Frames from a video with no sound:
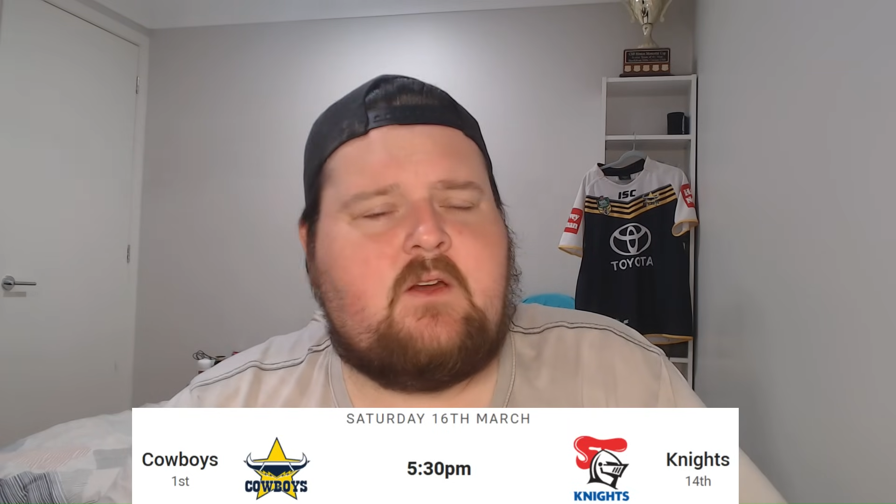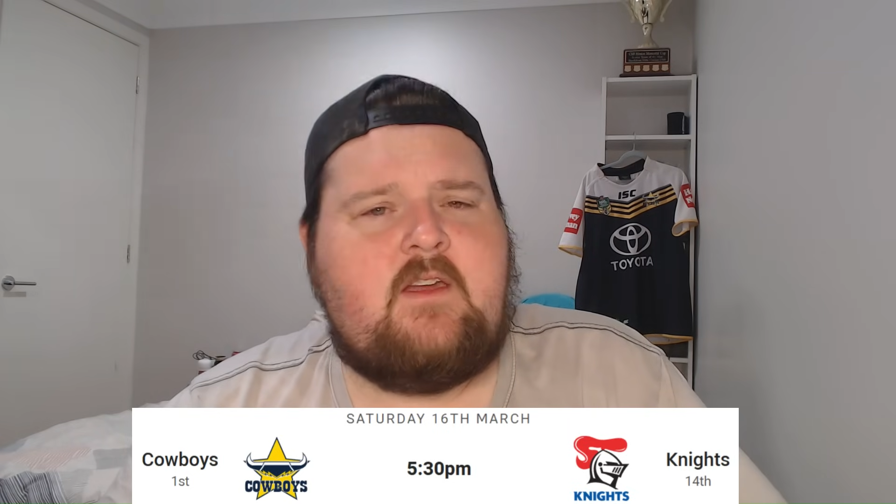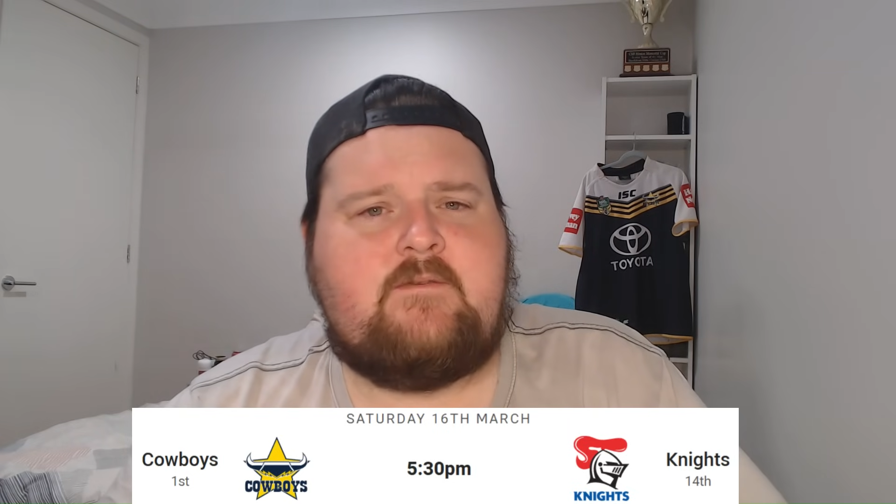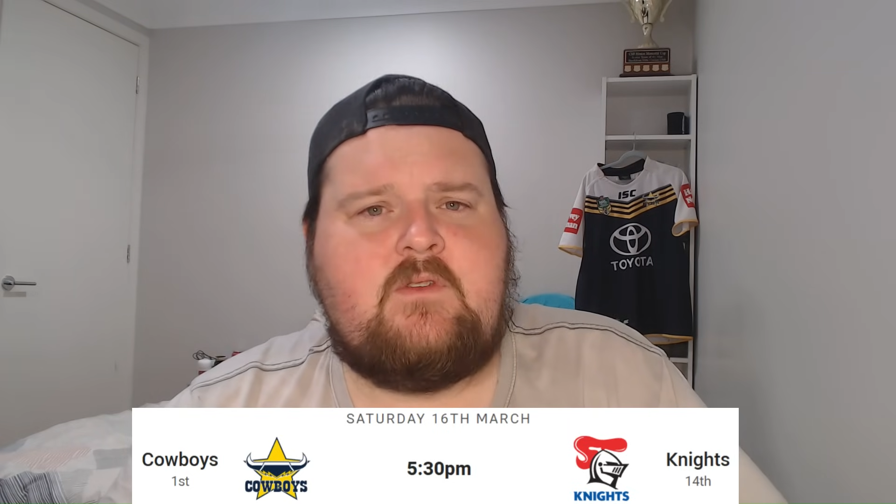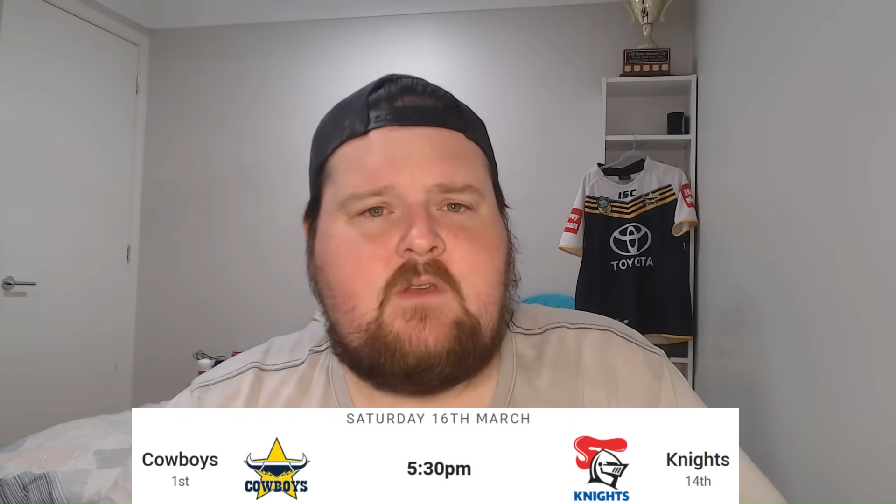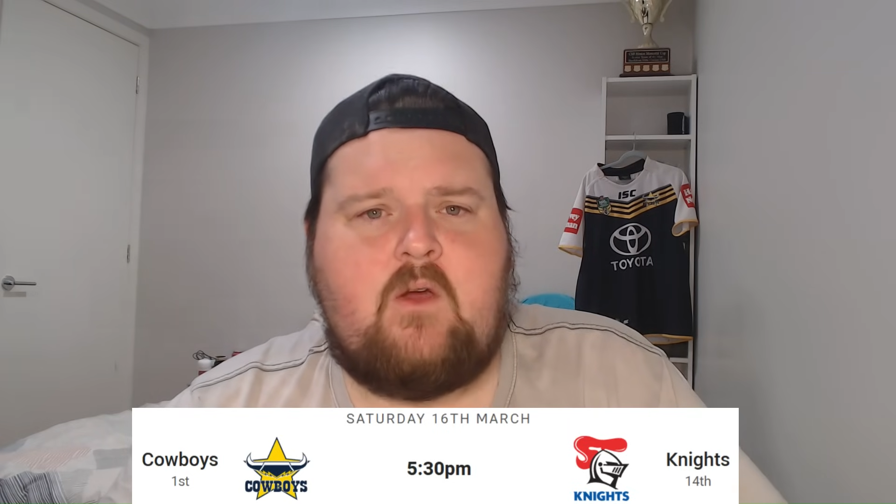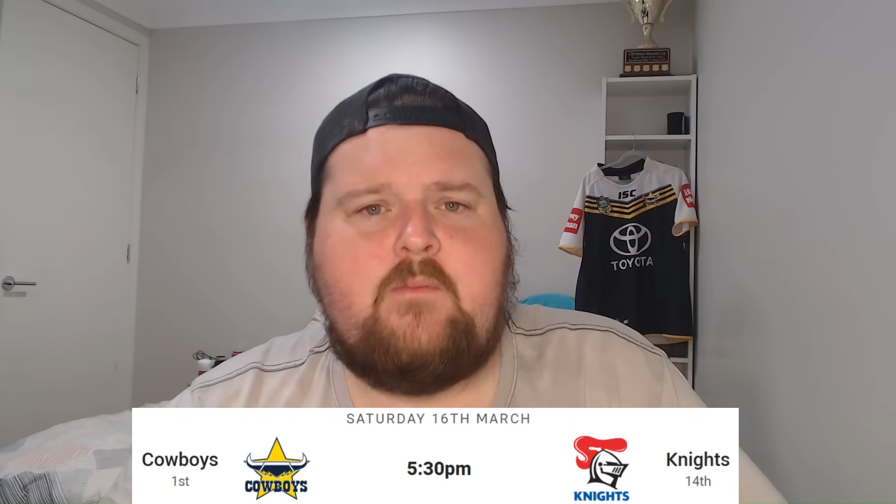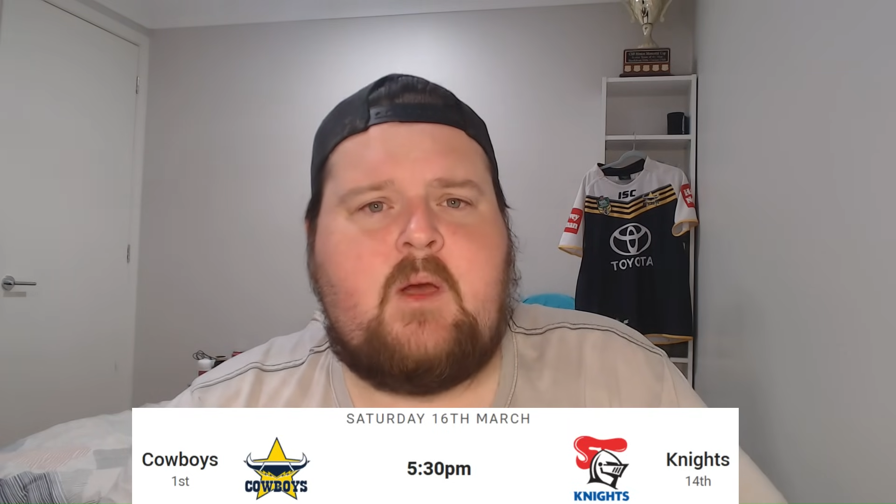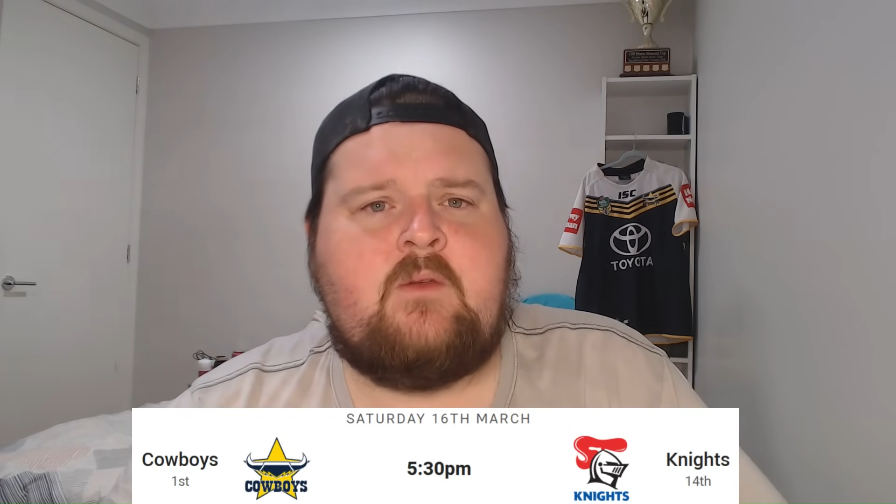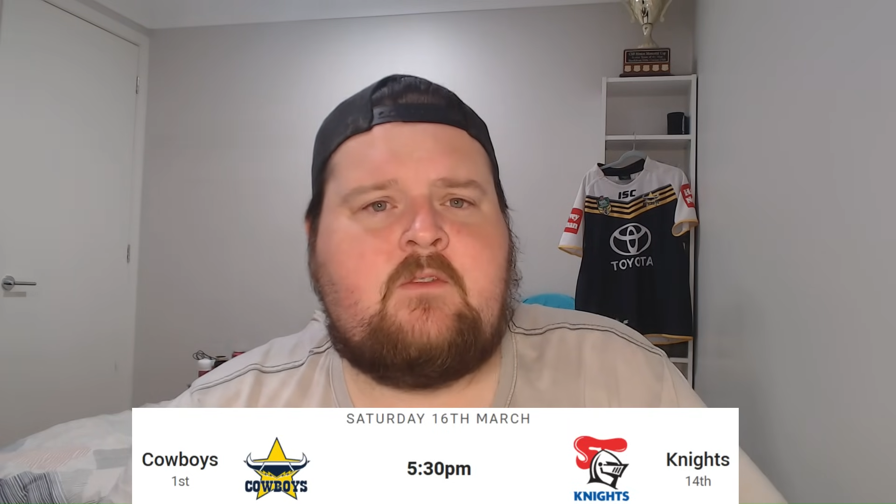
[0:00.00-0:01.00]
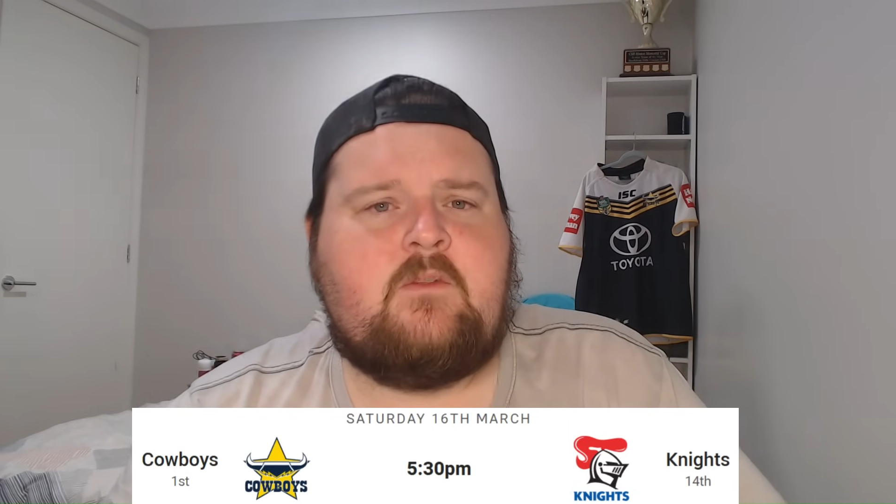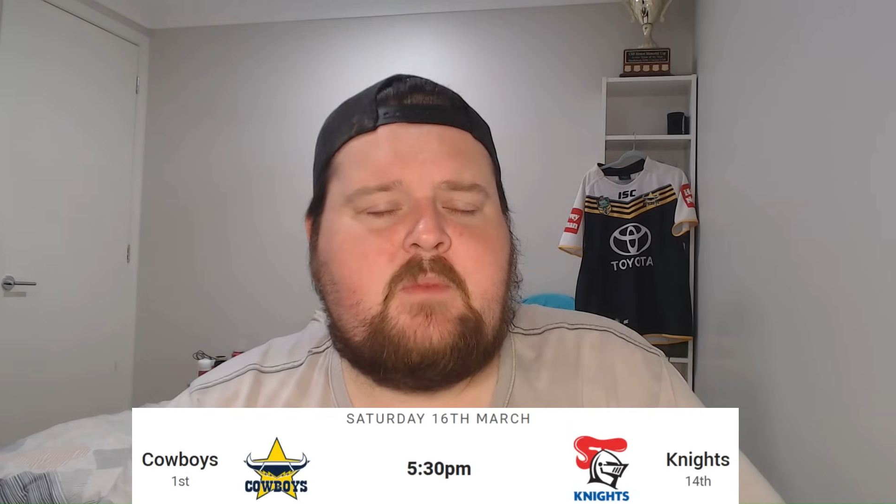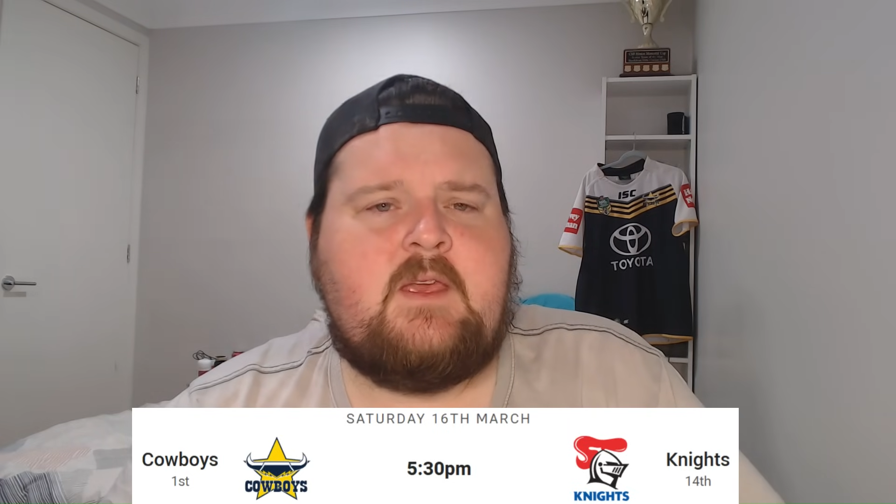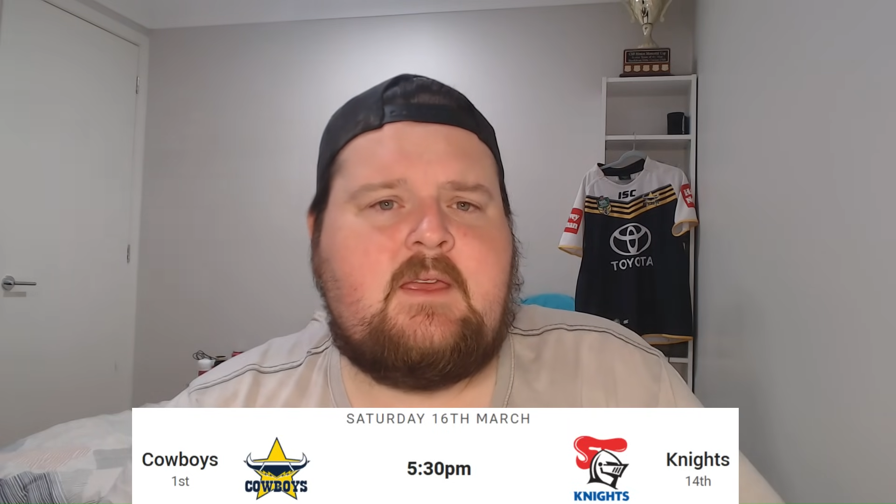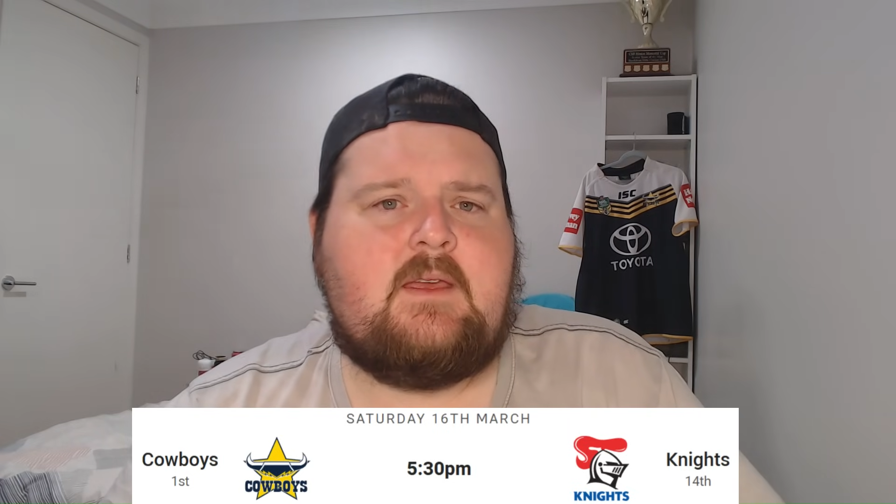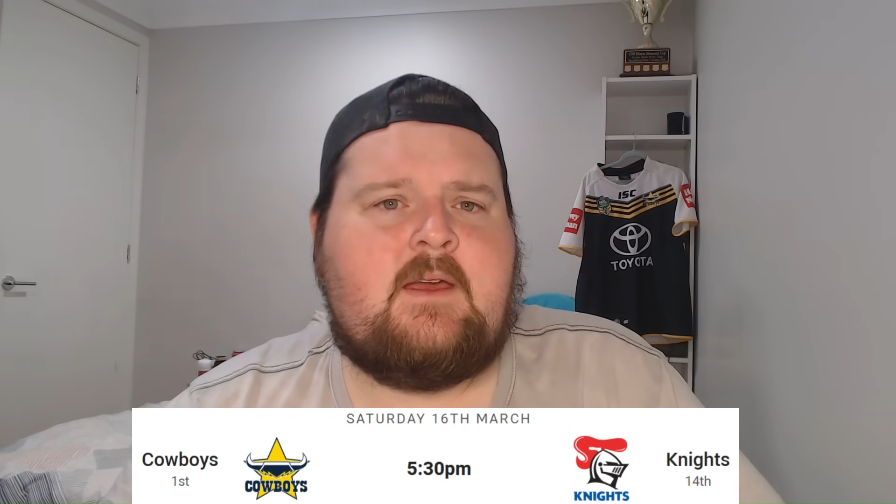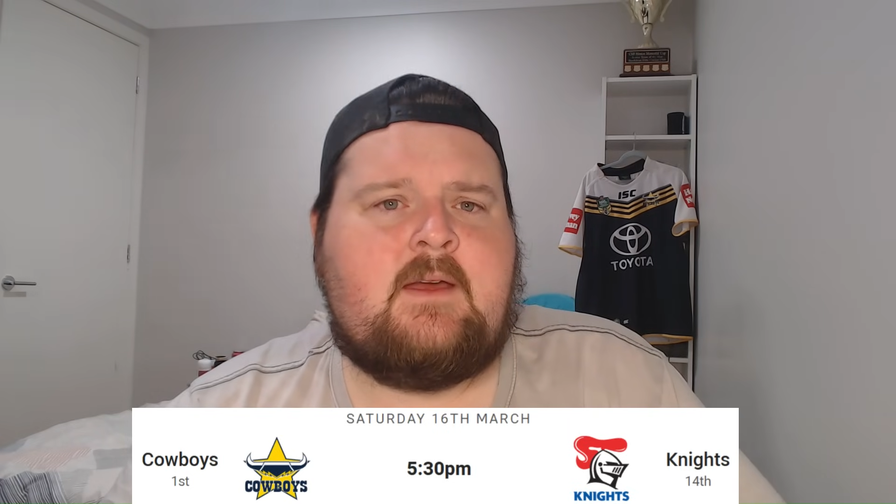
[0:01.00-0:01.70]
I have no bones to pick